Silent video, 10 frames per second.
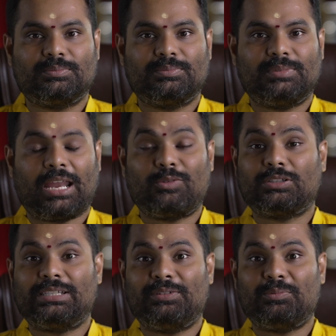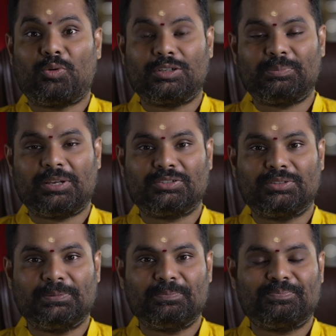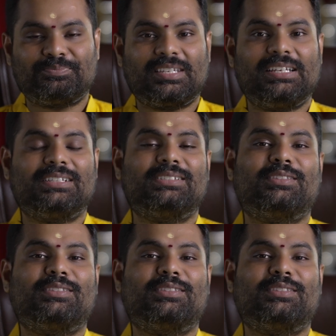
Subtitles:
And what's even more special, it is